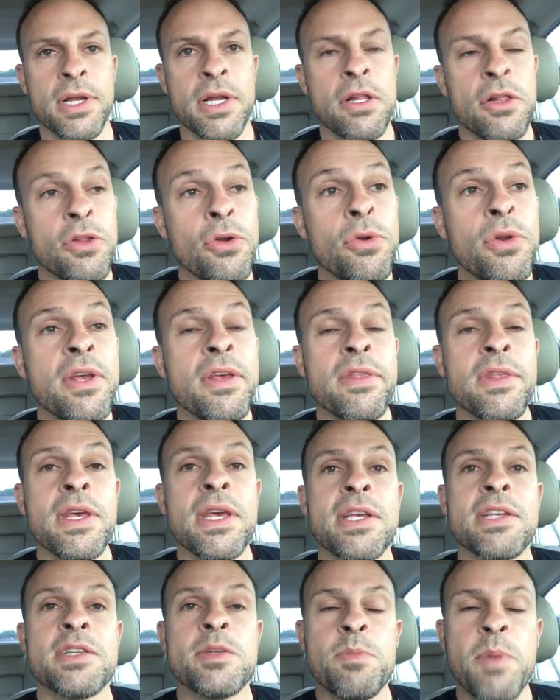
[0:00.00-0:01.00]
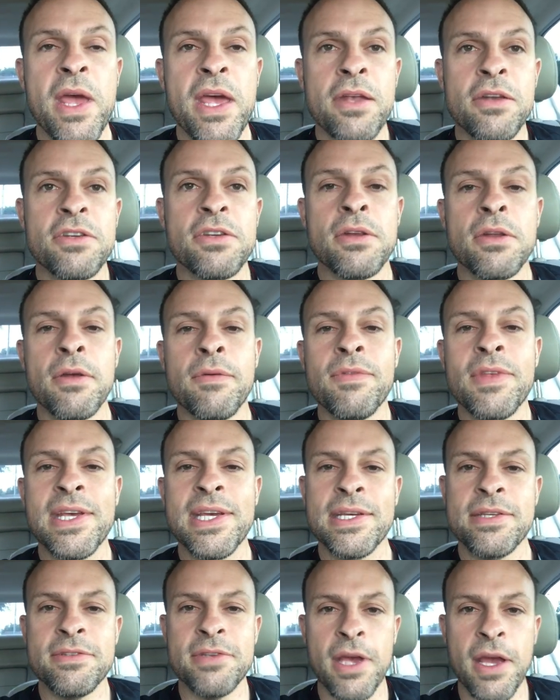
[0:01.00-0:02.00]
including the expansion of
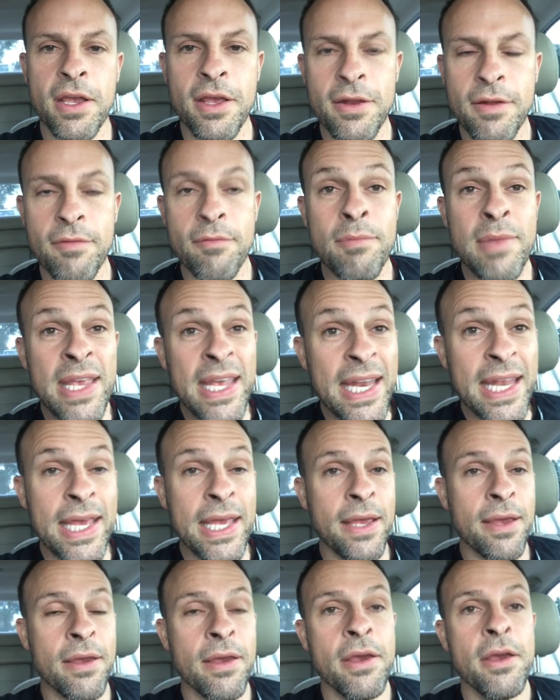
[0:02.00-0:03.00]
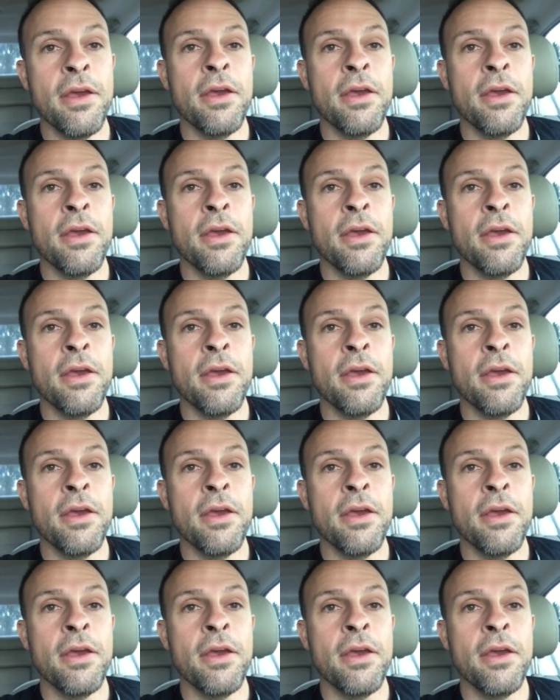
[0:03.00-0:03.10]
the executive, meaning